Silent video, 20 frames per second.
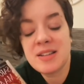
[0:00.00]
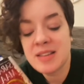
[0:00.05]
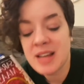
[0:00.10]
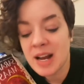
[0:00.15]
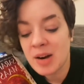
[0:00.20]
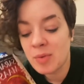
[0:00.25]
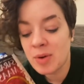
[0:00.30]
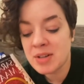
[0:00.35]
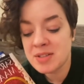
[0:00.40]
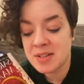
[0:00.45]

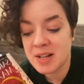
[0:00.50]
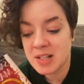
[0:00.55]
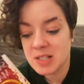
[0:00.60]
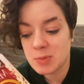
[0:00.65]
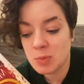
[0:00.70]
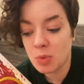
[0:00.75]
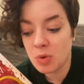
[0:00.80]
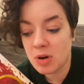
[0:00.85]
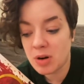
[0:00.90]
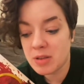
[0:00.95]
That resonates
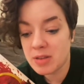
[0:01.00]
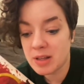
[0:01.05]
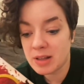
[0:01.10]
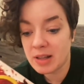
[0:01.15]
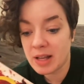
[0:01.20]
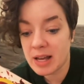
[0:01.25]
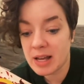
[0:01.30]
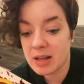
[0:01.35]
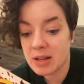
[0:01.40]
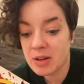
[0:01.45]
more than
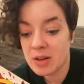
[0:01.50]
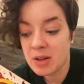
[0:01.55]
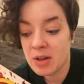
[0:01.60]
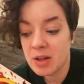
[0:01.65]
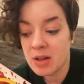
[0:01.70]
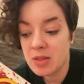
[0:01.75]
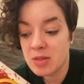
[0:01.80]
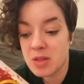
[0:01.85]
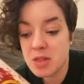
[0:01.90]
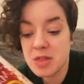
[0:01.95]
like
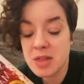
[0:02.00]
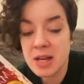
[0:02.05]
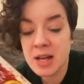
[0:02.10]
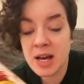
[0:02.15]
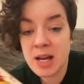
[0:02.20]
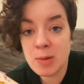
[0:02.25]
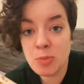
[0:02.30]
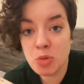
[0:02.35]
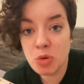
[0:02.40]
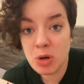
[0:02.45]
the thing
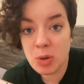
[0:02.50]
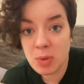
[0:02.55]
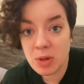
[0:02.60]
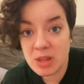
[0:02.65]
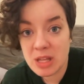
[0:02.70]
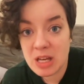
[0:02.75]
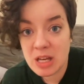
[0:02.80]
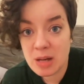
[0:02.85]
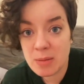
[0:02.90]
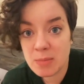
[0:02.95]
kind of brewing
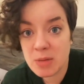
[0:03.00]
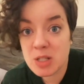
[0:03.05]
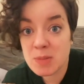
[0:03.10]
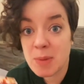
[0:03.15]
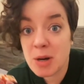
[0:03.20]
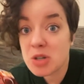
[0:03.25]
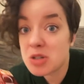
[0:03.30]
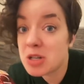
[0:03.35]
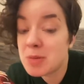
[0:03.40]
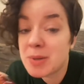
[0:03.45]
with him,
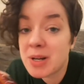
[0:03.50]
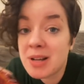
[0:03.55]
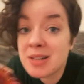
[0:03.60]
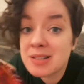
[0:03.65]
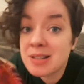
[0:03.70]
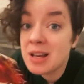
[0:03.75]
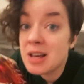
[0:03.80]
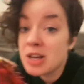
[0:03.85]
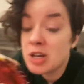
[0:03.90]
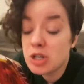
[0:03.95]
especially
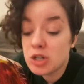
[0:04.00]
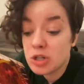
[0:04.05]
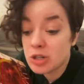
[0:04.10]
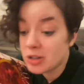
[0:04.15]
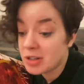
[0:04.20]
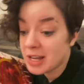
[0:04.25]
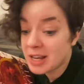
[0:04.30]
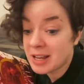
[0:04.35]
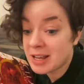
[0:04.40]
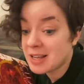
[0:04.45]
because
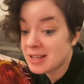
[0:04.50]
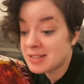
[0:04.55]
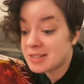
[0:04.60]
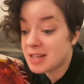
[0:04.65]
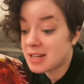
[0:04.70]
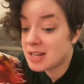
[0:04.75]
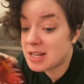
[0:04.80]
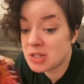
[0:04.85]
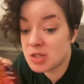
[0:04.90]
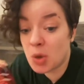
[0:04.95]
like he
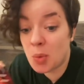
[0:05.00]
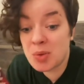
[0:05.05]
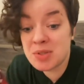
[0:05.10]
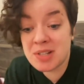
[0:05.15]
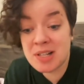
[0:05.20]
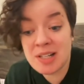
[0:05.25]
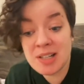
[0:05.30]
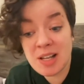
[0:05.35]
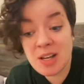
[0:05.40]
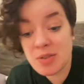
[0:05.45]
said, he's always
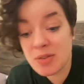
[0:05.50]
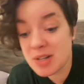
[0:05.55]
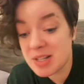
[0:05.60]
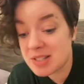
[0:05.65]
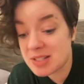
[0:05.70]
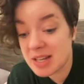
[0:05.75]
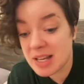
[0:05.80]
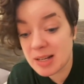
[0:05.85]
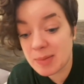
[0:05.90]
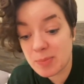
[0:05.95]
going to love
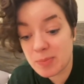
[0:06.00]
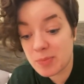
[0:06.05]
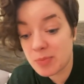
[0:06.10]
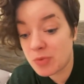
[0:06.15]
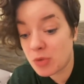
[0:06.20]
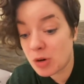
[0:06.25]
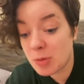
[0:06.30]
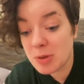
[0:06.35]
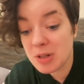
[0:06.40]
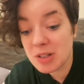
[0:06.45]
his like
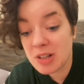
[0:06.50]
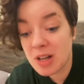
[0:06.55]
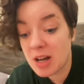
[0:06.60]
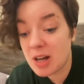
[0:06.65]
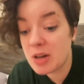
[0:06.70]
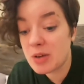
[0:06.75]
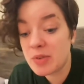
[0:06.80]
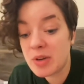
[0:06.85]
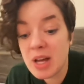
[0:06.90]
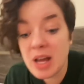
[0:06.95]
former
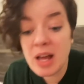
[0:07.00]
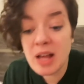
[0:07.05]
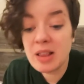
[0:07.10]
love.